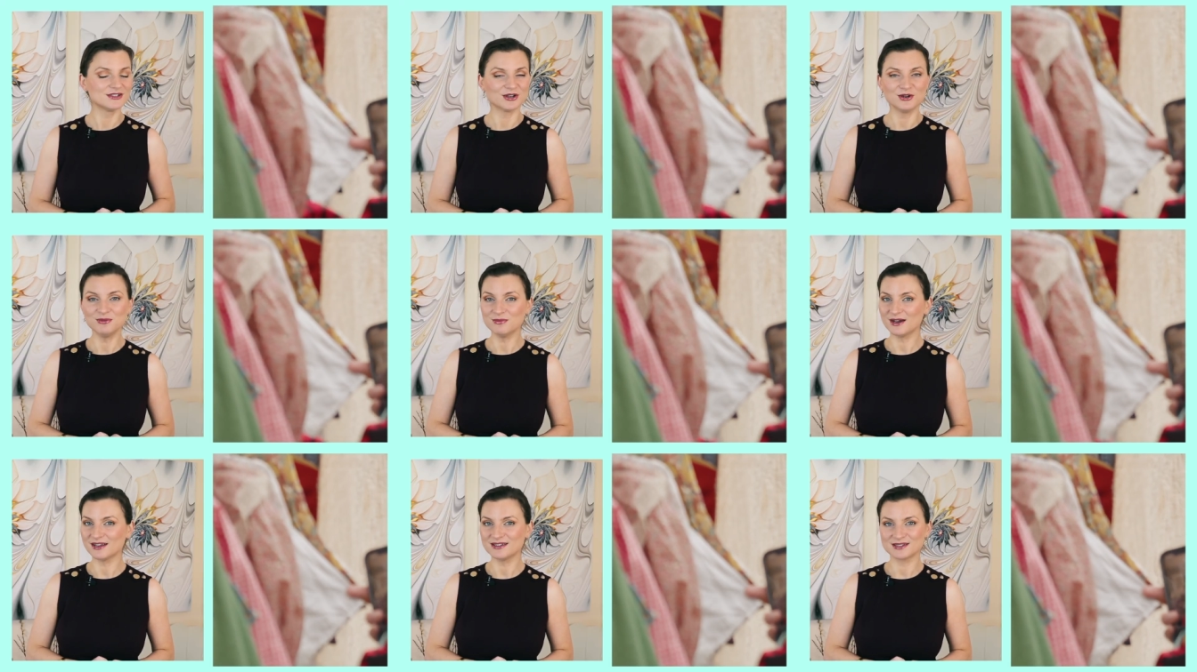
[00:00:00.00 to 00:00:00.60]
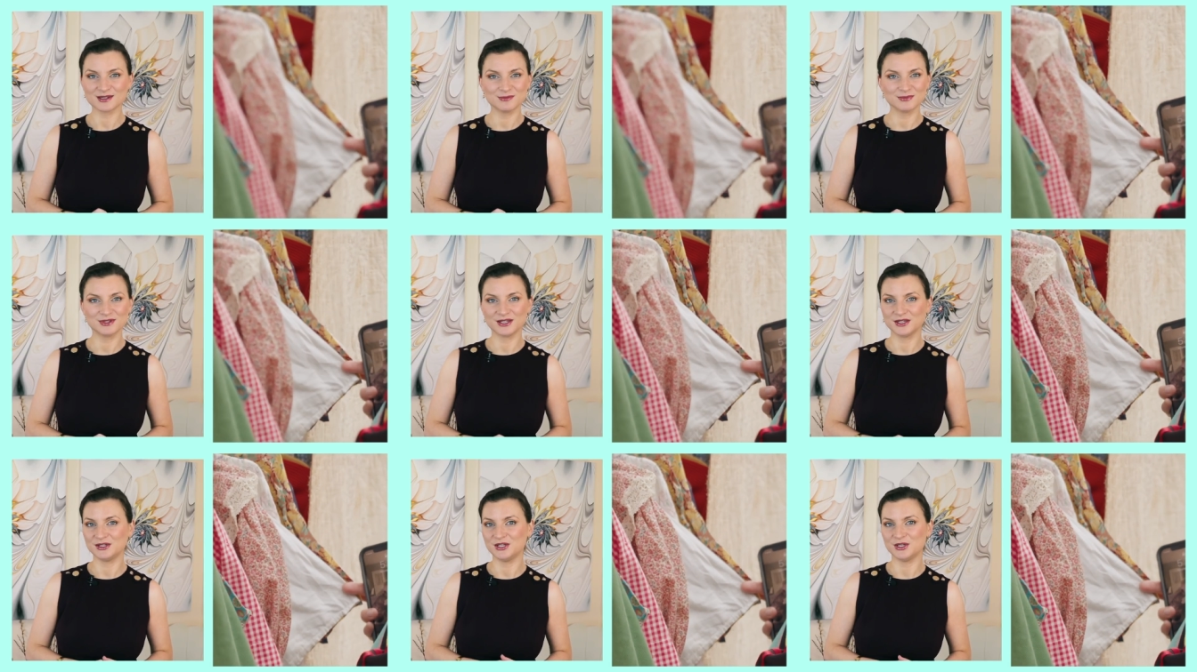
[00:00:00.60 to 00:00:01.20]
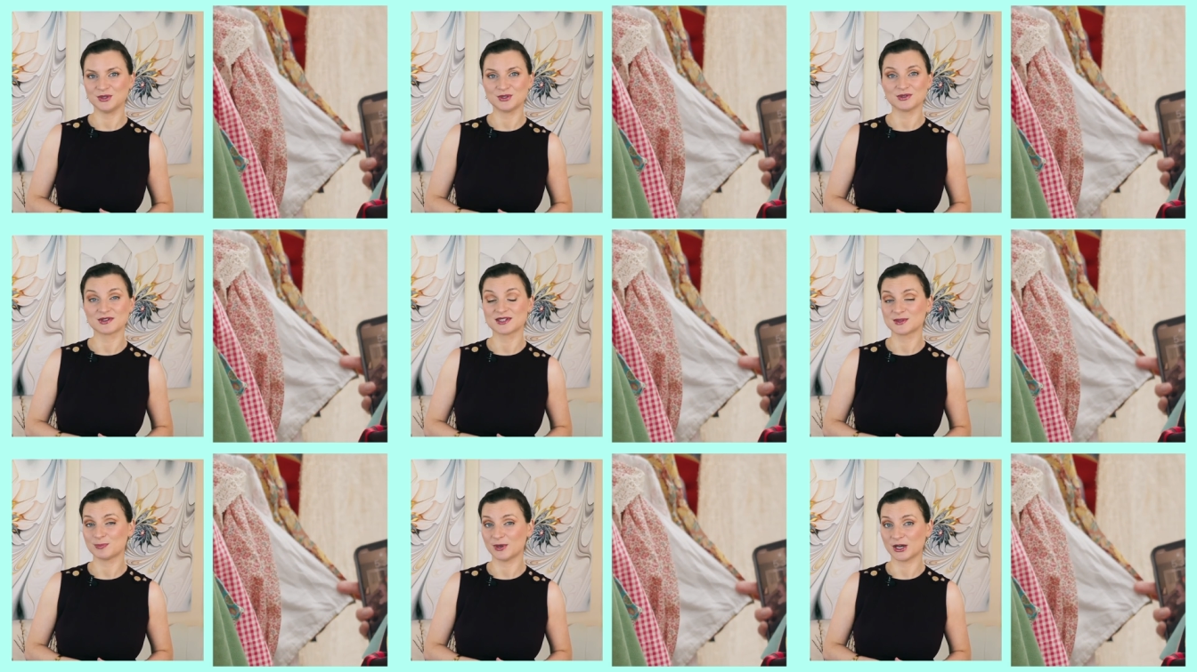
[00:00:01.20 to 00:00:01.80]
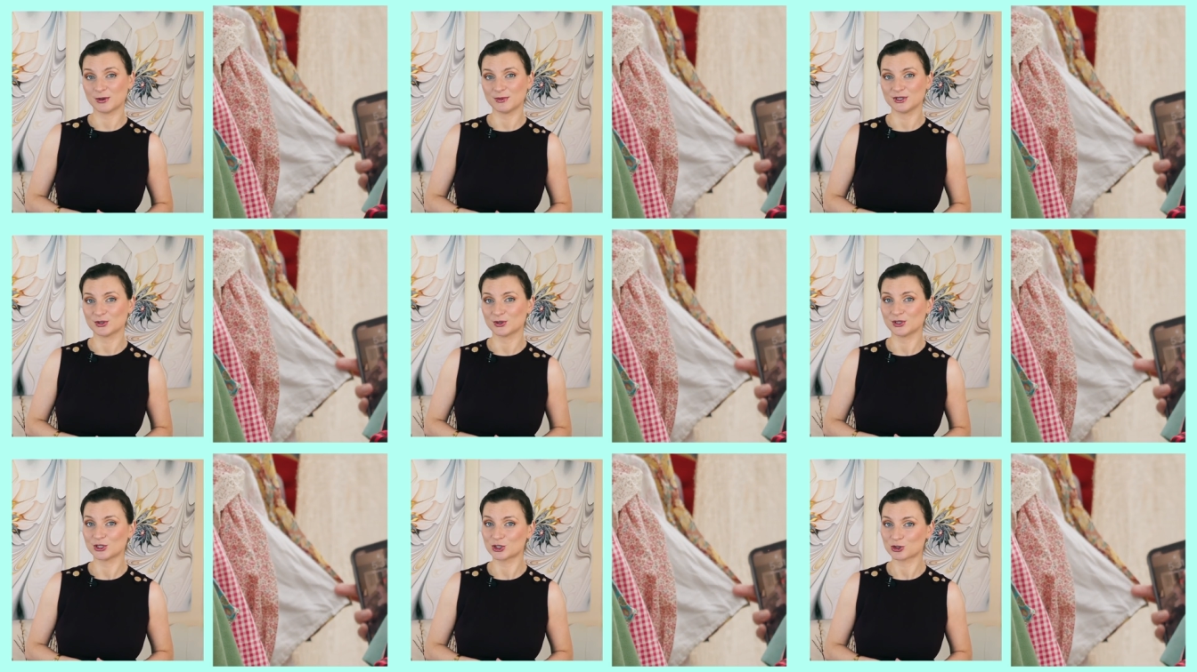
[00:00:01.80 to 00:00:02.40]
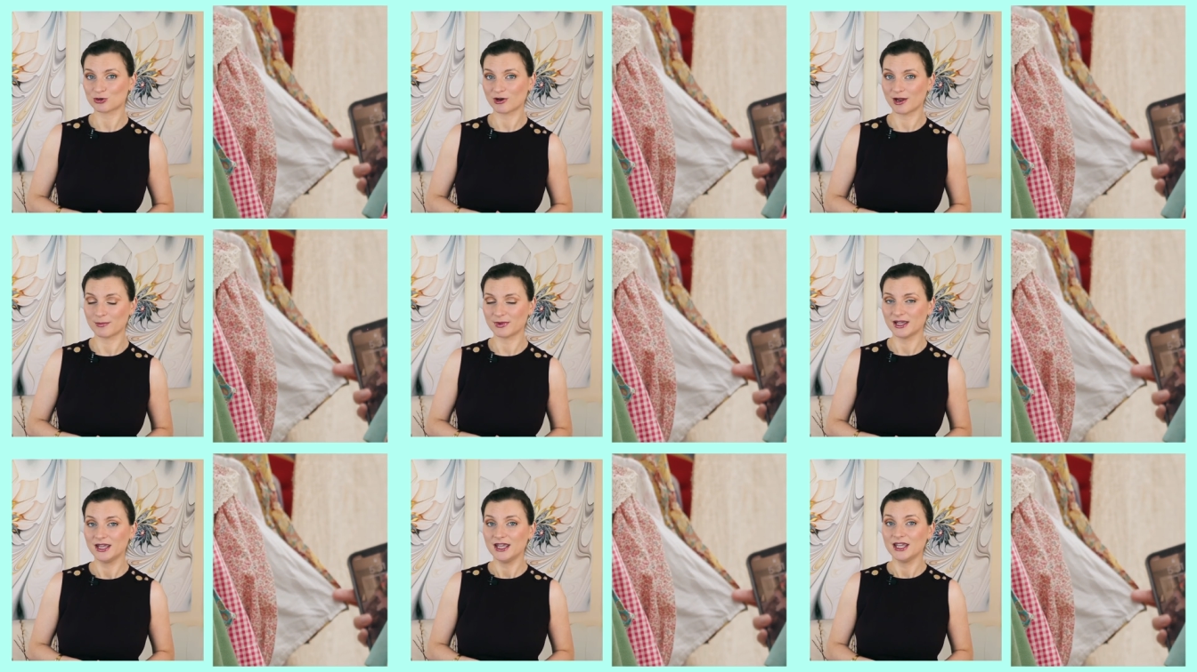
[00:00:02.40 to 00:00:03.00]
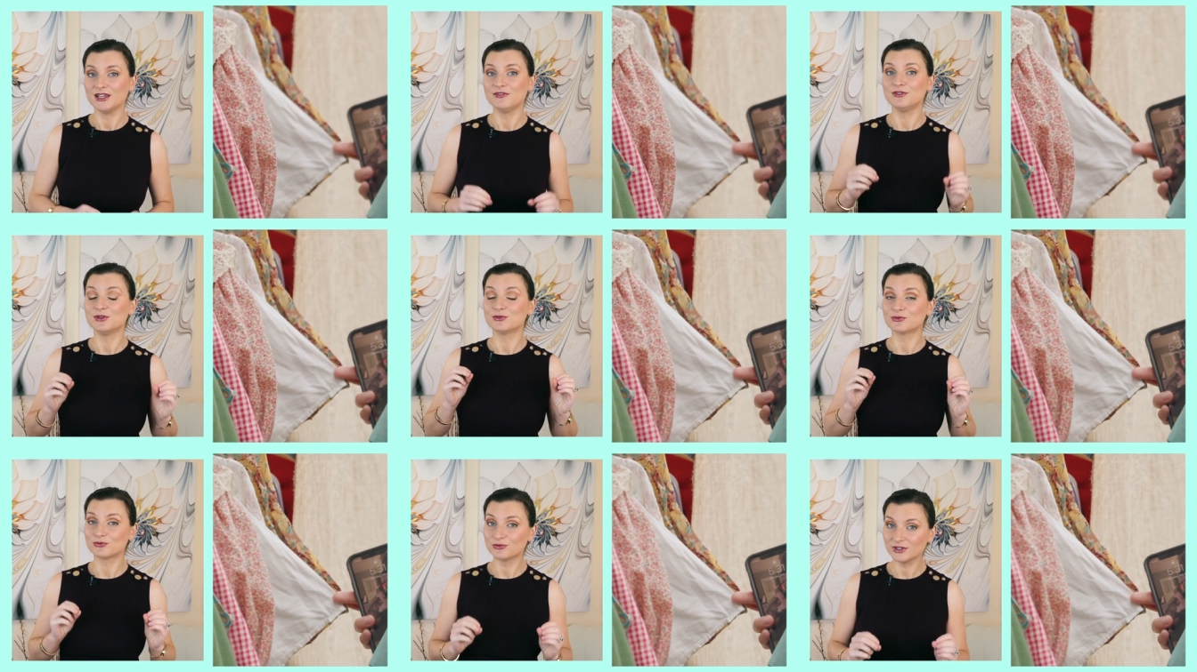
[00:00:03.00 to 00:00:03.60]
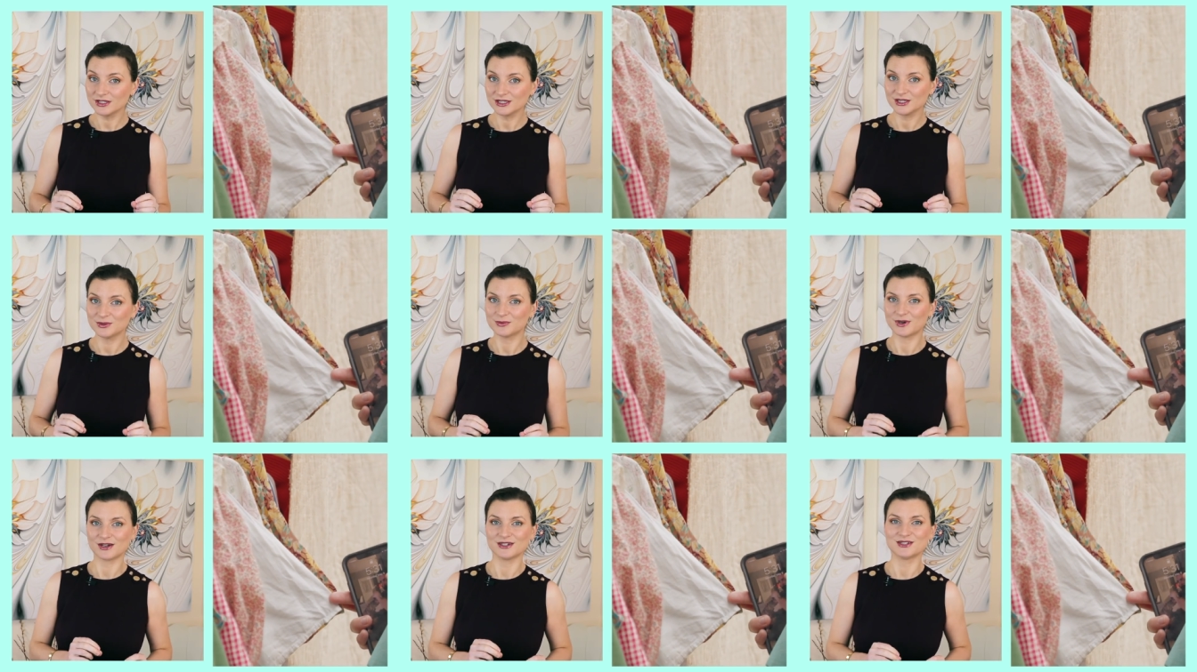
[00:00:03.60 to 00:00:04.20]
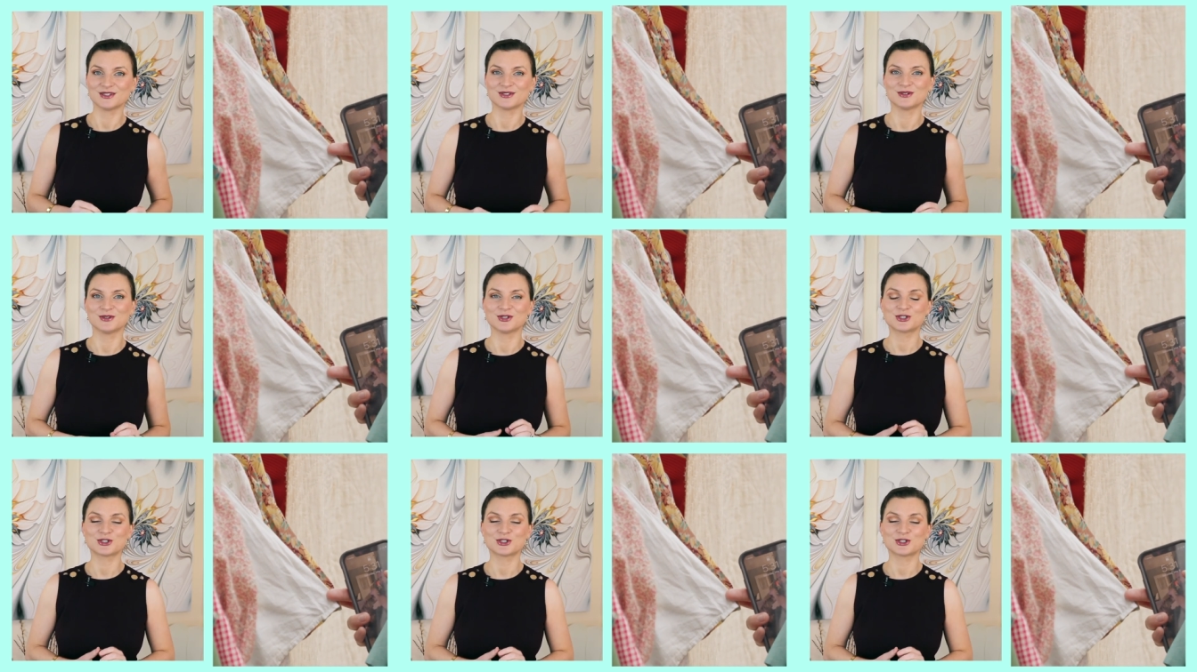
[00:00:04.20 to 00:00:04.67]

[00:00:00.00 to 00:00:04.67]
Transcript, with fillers: Don't buy something new to experiment on a trip. If you really want to,